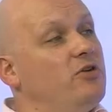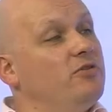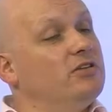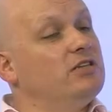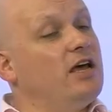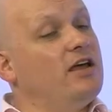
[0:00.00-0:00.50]

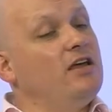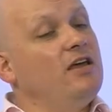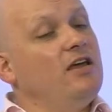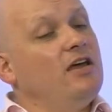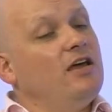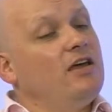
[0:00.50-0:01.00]
and say,
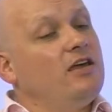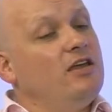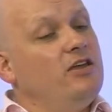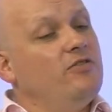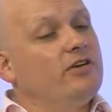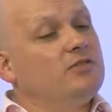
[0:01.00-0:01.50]
Can
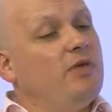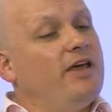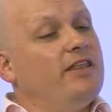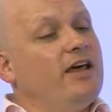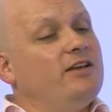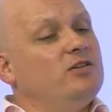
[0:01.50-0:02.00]
you
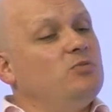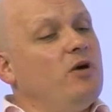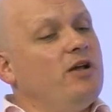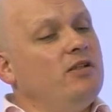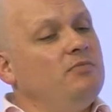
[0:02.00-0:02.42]
explain that as well?